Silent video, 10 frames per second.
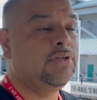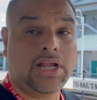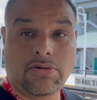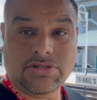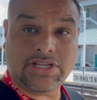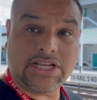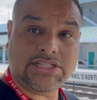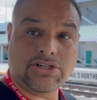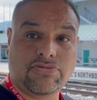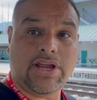That was a
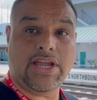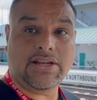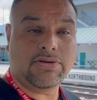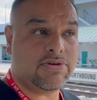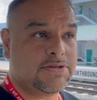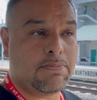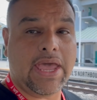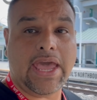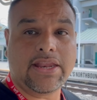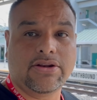nice little ride. It wasn't
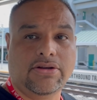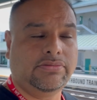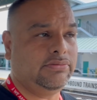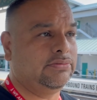bad, you know?